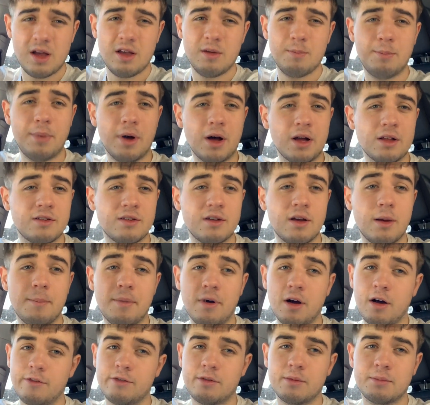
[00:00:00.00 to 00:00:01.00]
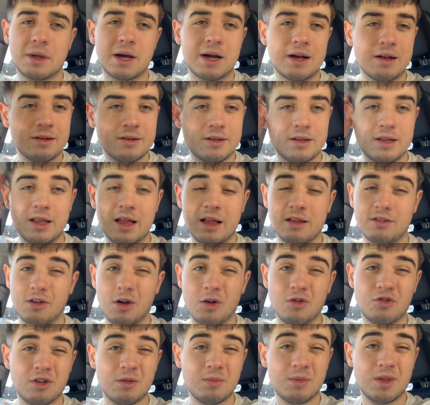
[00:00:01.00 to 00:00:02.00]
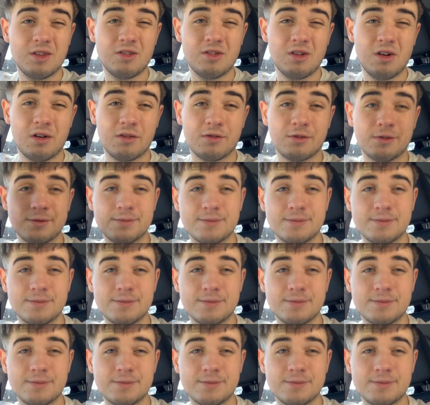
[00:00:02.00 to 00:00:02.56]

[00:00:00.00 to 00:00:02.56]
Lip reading: But apart from that, let's go ship these off.